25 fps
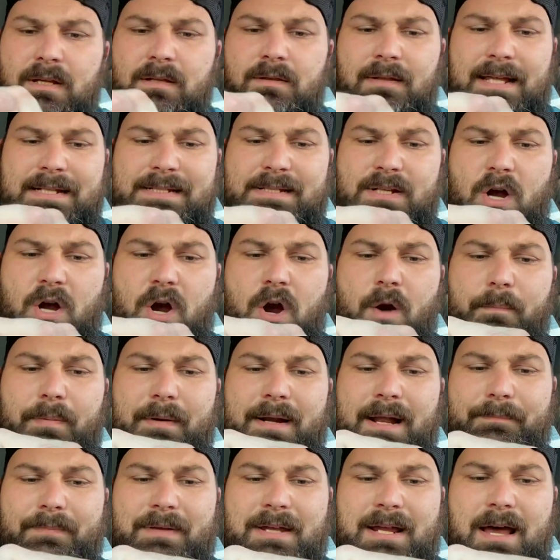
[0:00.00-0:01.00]
Let's open
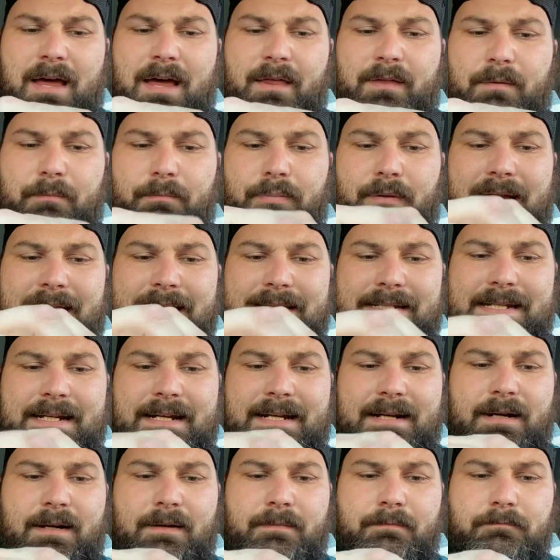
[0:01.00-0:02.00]
up the other blades
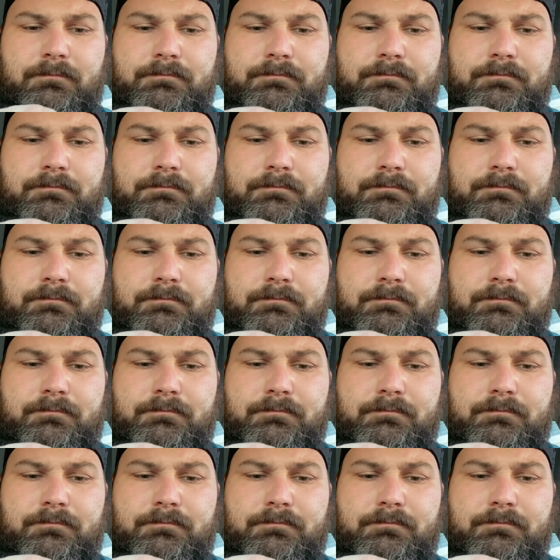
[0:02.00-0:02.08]
here.